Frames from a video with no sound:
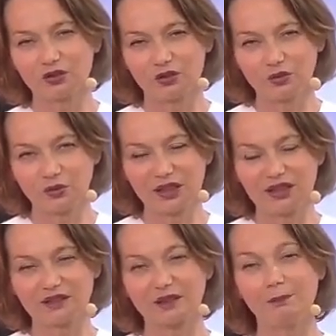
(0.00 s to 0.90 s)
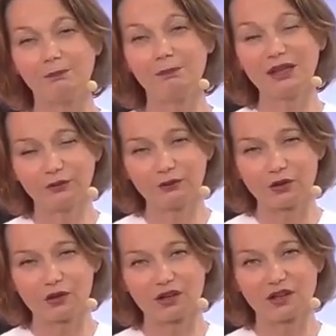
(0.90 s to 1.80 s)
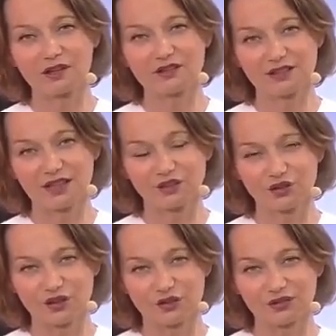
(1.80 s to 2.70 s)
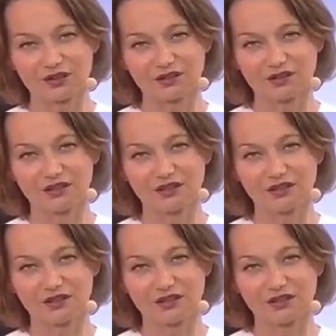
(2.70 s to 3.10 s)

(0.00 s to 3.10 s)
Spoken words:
to do it before the NanoSoft,